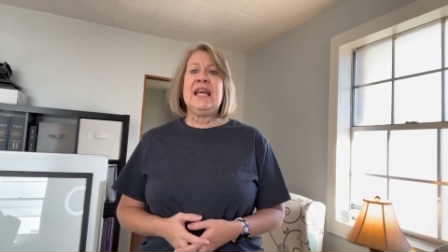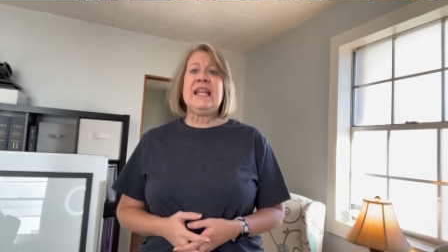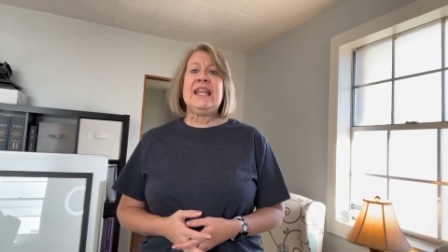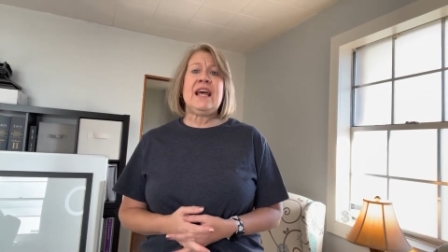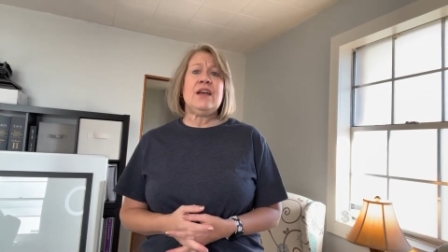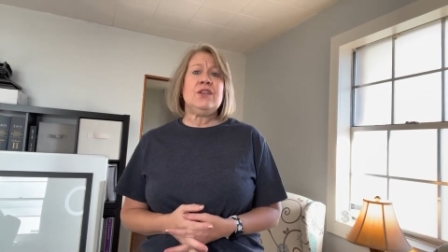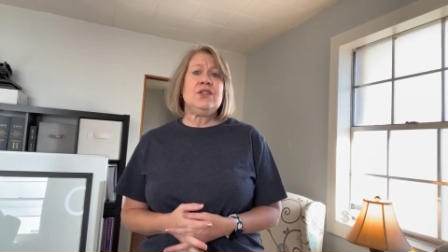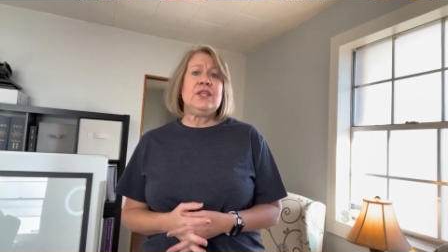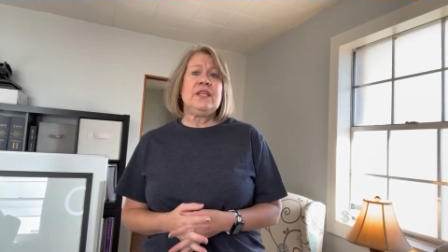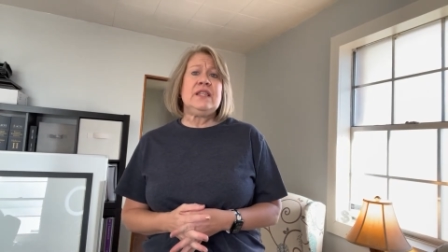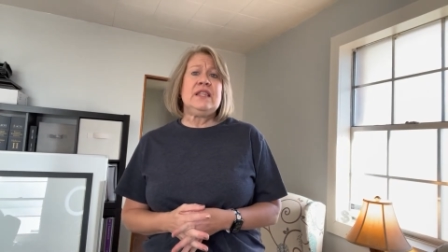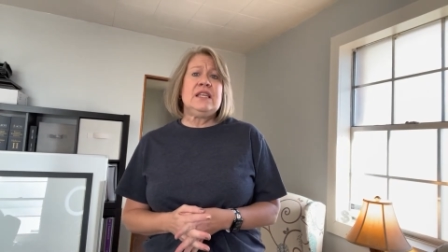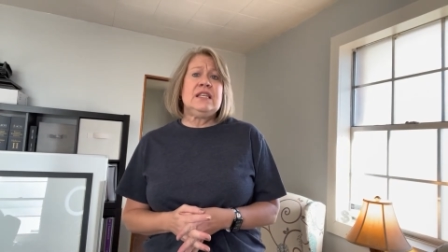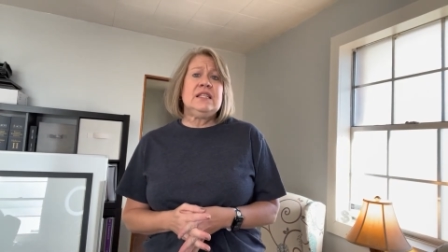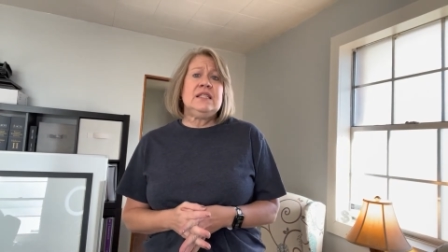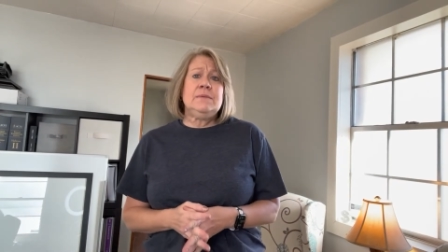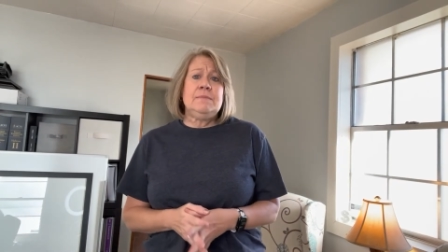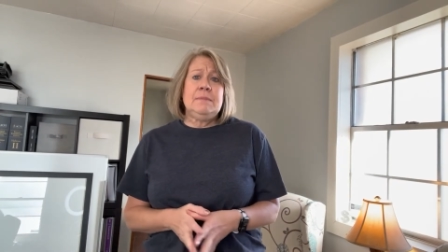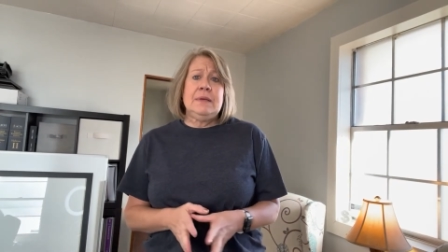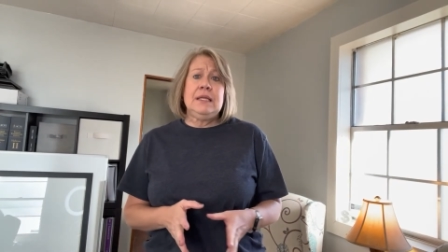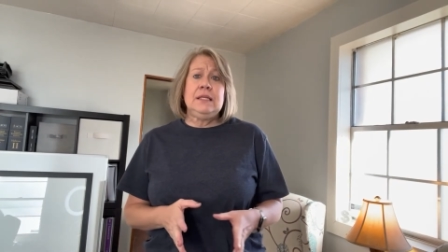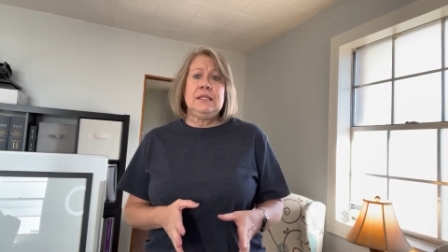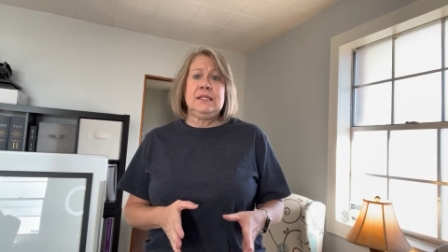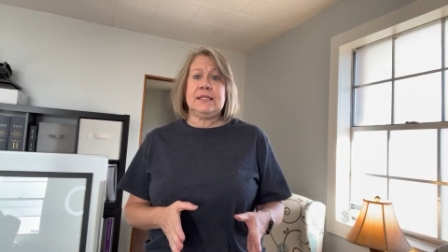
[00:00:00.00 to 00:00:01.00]
Now, to
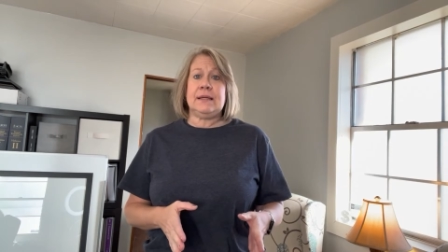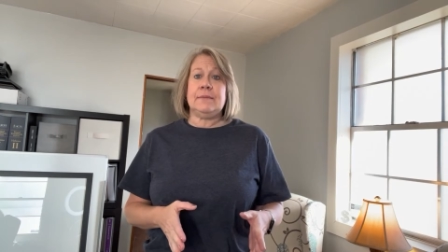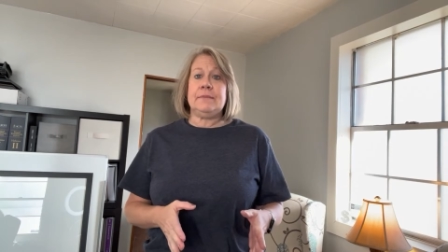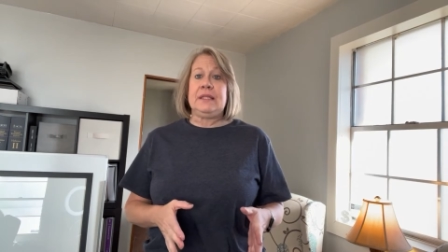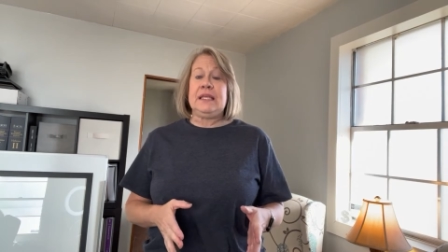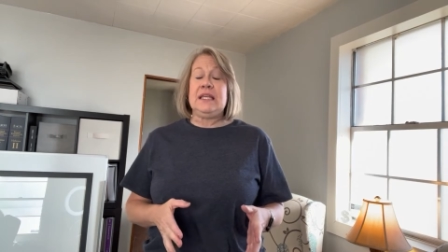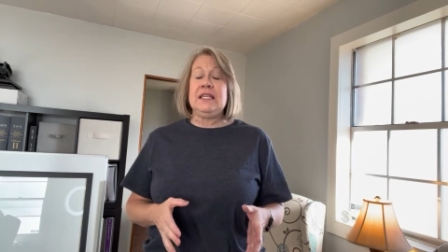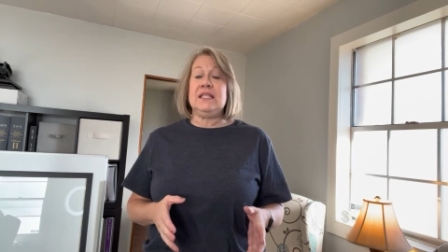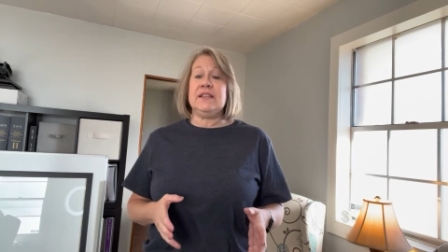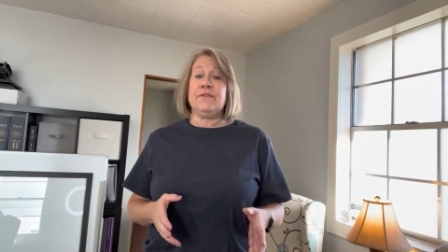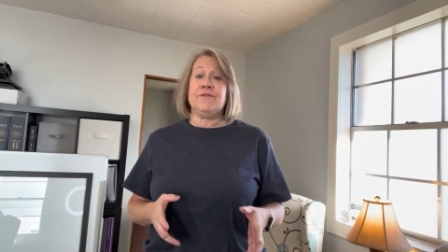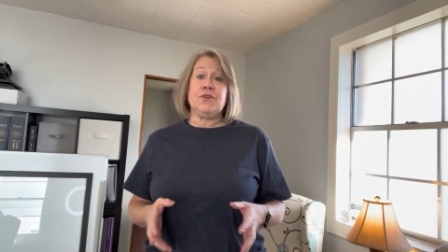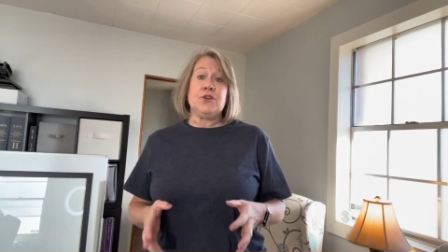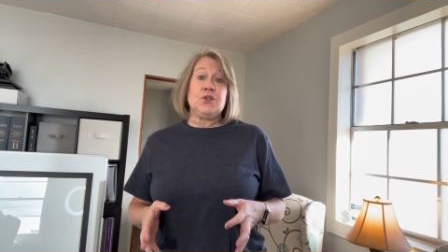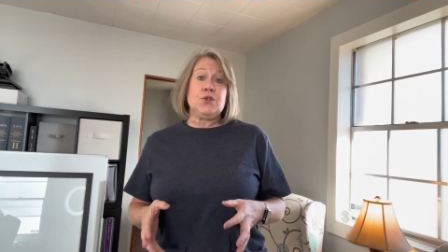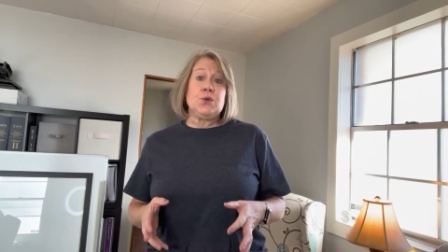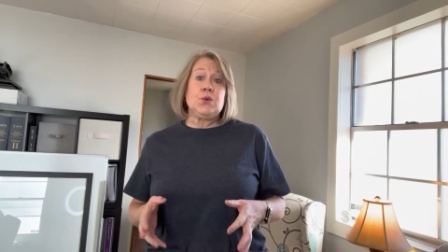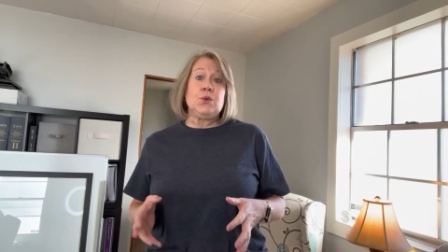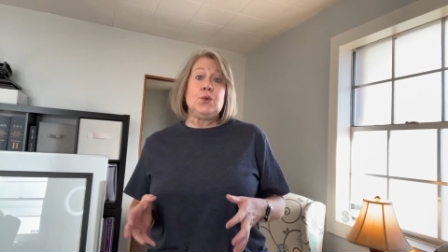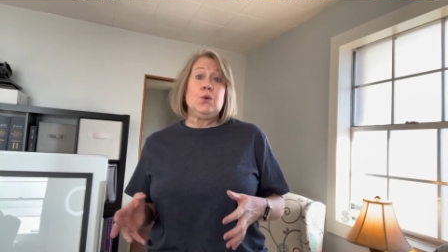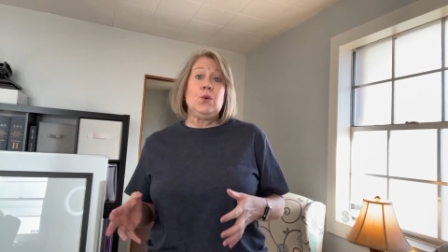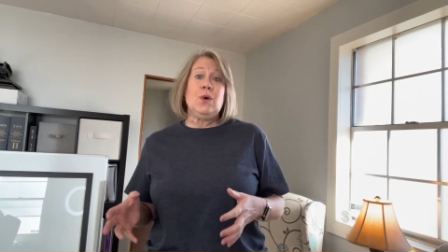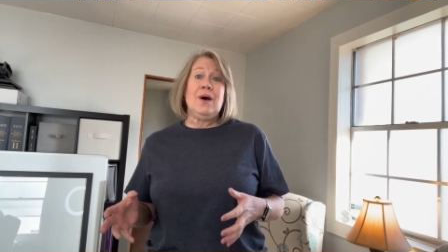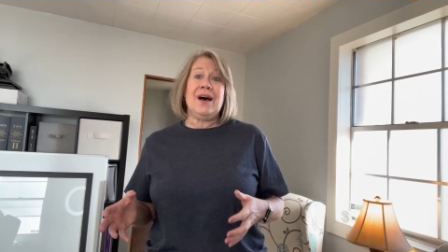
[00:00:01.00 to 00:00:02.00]
this means something different
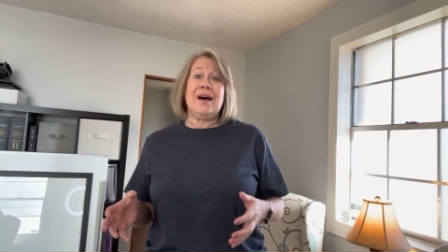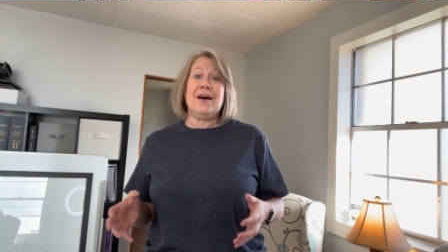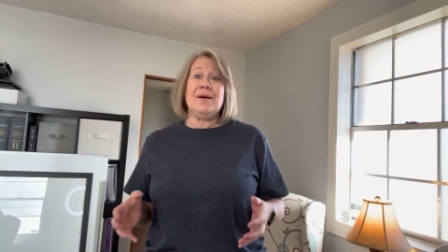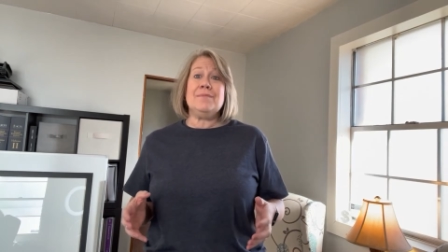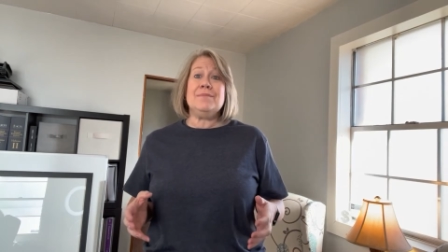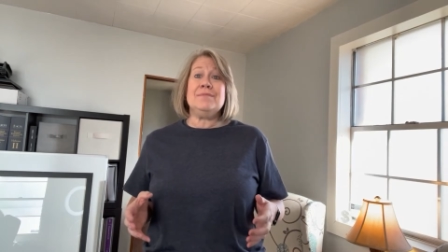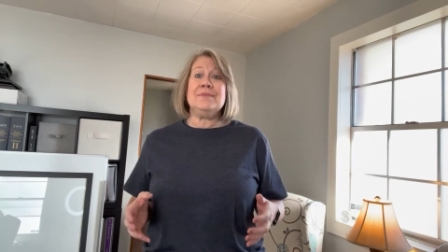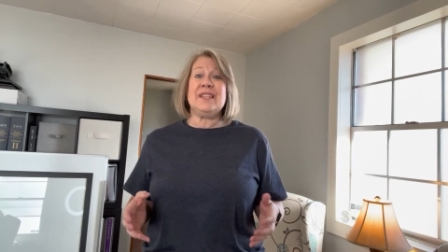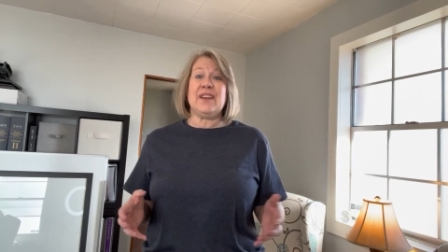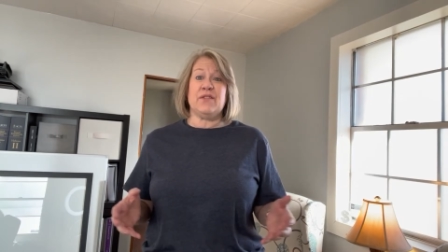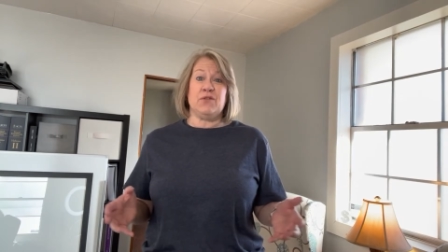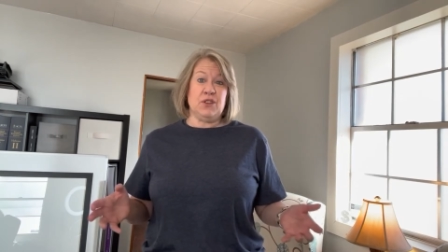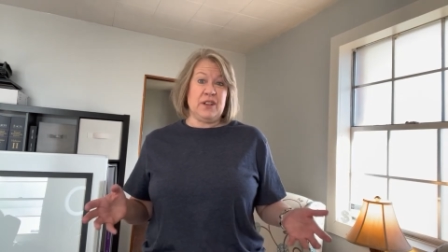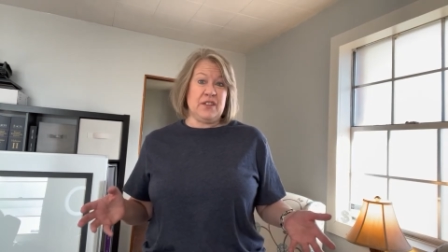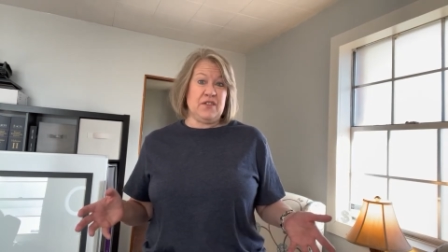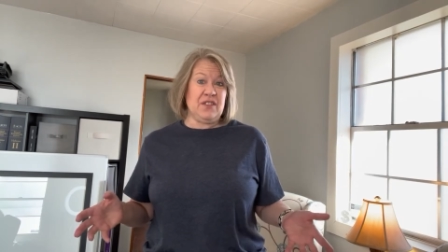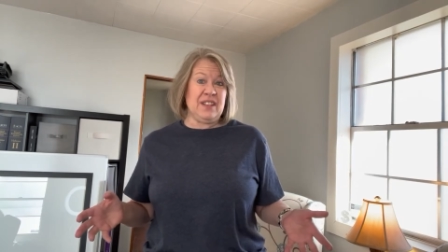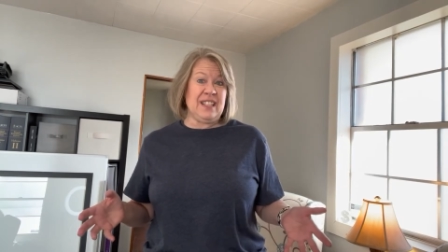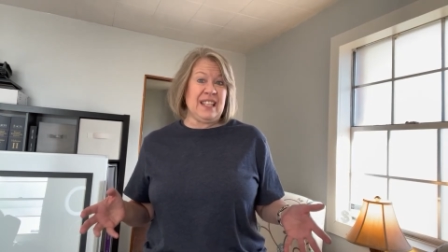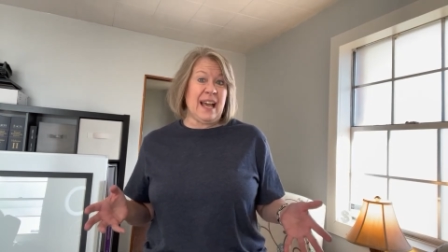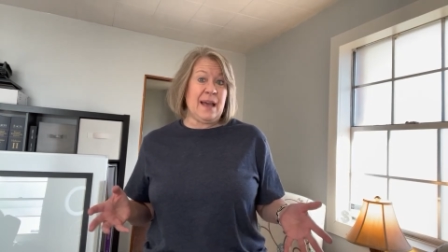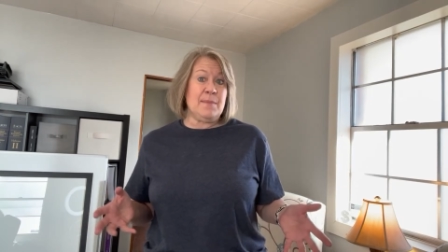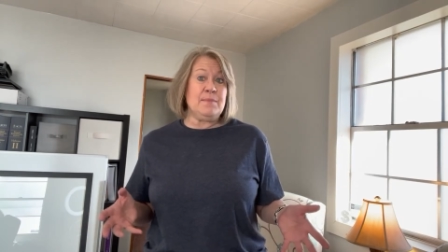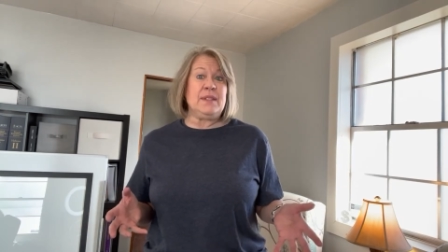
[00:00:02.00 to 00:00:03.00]
to um, several
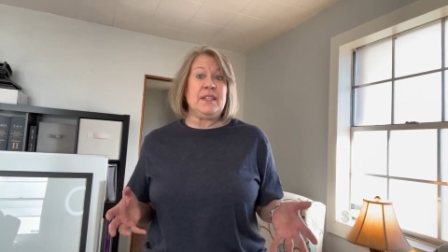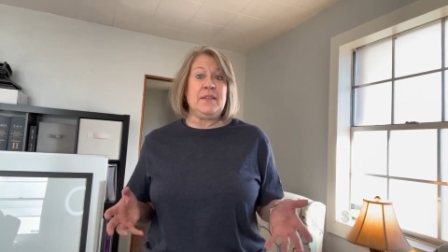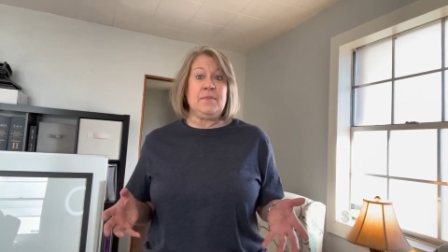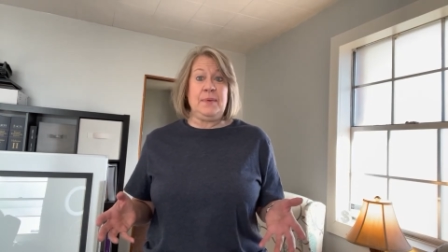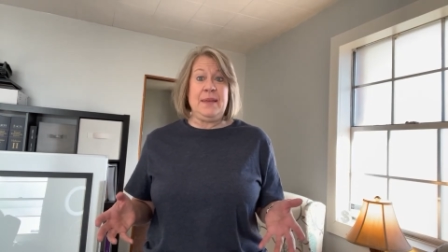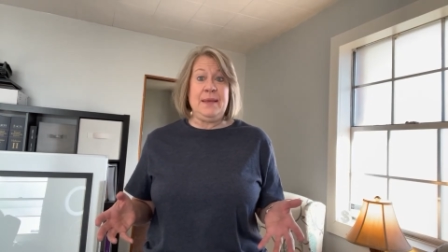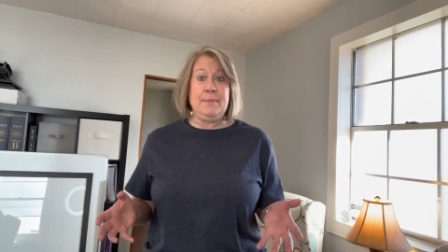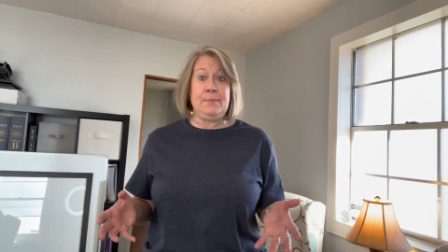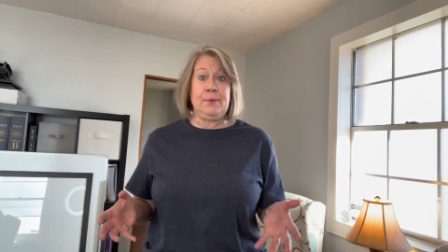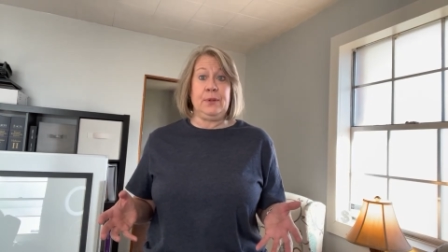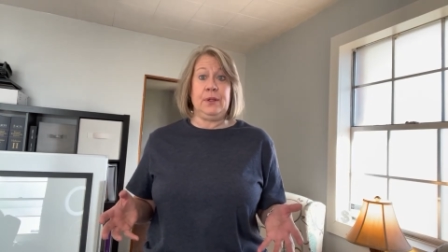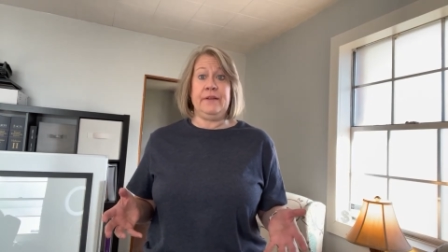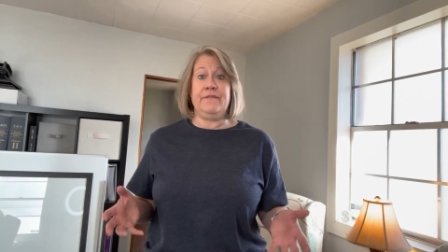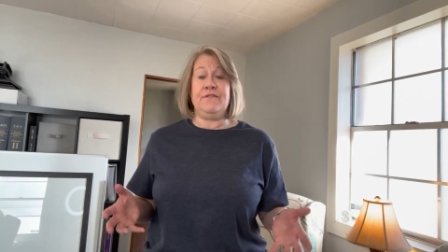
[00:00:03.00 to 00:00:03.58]
different types of people.